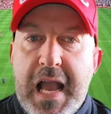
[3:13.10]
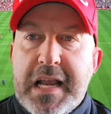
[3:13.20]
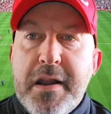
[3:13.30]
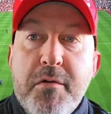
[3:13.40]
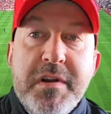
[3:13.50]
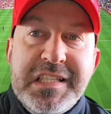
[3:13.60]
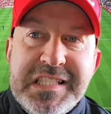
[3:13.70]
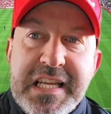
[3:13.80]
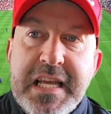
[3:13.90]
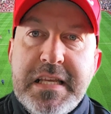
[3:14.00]
I can only
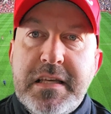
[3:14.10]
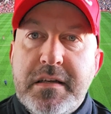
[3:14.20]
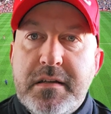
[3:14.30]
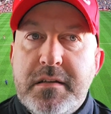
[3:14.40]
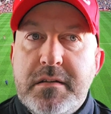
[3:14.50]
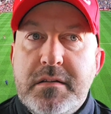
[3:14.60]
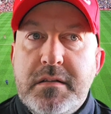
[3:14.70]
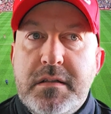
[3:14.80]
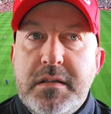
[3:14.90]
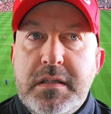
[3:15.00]
see
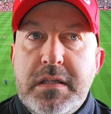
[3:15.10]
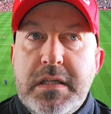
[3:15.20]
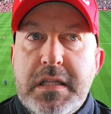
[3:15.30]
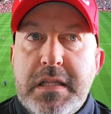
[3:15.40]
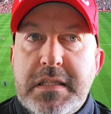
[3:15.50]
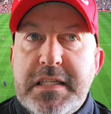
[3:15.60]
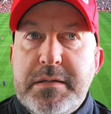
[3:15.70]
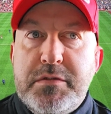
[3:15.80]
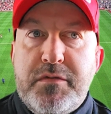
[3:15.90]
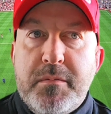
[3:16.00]
the
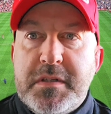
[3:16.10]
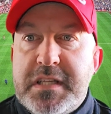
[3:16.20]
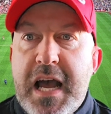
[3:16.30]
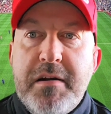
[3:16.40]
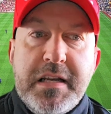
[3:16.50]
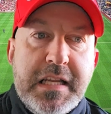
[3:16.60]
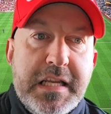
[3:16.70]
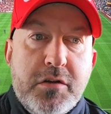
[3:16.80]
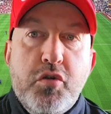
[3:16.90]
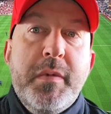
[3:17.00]
teams from the Saudi
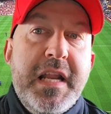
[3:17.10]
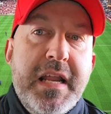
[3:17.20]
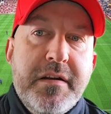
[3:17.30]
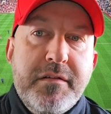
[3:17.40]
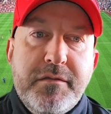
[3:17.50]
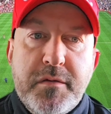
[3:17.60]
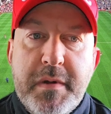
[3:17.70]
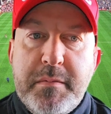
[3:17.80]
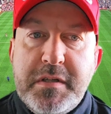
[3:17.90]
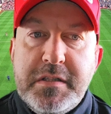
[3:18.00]
League coming in for
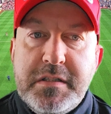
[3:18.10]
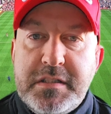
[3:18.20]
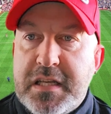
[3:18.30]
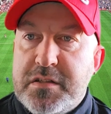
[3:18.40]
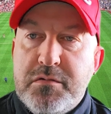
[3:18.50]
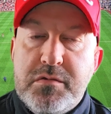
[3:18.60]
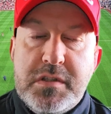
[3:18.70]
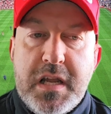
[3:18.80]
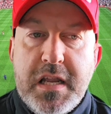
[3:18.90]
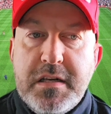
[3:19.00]
maybe
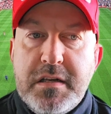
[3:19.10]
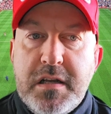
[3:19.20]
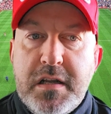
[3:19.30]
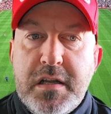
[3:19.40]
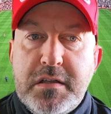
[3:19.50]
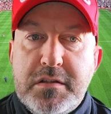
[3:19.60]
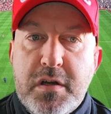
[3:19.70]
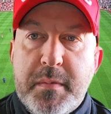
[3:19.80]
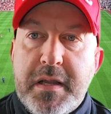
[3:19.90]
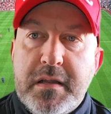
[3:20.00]
Jesus and
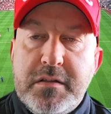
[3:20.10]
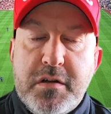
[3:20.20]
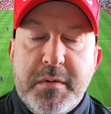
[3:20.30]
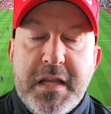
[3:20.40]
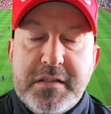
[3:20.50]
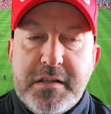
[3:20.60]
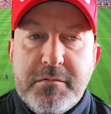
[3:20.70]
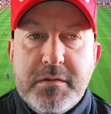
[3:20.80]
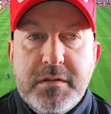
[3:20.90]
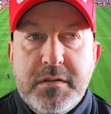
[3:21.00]

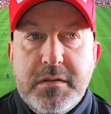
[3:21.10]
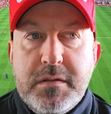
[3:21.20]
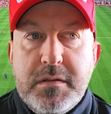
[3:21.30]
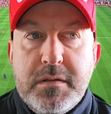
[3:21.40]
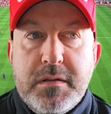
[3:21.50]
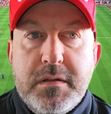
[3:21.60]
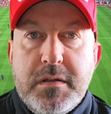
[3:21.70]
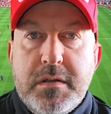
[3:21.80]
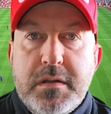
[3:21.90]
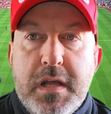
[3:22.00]
Tomiyasu.
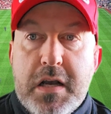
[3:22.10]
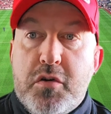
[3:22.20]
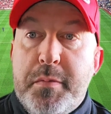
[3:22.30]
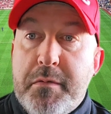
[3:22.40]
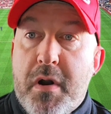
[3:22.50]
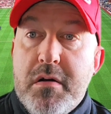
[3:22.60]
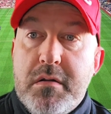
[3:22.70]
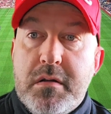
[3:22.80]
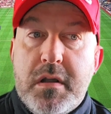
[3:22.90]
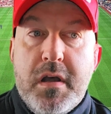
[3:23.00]
I could be
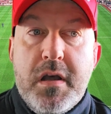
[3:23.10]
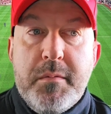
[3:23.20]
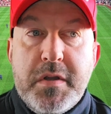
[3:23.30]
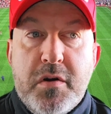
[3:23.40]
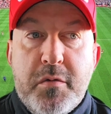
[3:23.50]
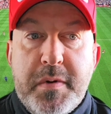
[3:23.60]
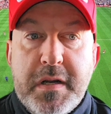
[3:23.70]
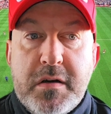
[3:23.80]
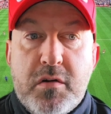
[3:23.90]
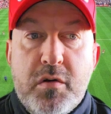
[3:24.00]
wrong. A
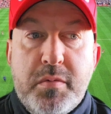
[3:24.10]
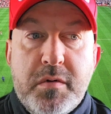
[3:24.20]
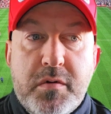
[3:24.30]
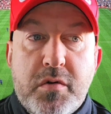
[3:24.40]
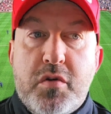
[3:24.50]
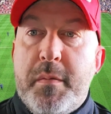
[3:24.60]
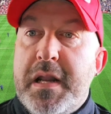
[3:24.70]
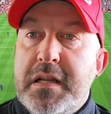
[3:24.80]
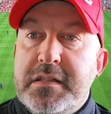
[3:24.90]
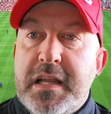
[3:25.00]
European club could come
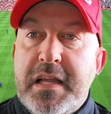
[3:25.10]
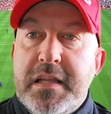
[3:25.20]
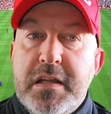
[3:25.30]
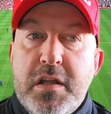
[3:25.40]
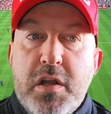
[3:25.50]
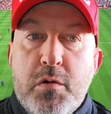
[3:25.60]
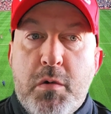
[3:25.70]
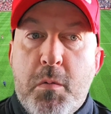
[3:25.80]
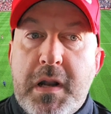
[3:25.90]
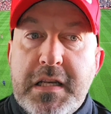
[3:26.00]
in and say,
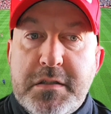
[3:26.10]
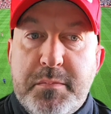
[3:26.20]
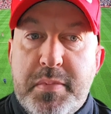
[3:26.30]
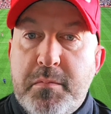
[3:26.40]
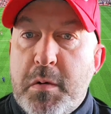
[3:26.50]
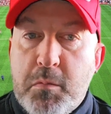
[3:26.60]
we want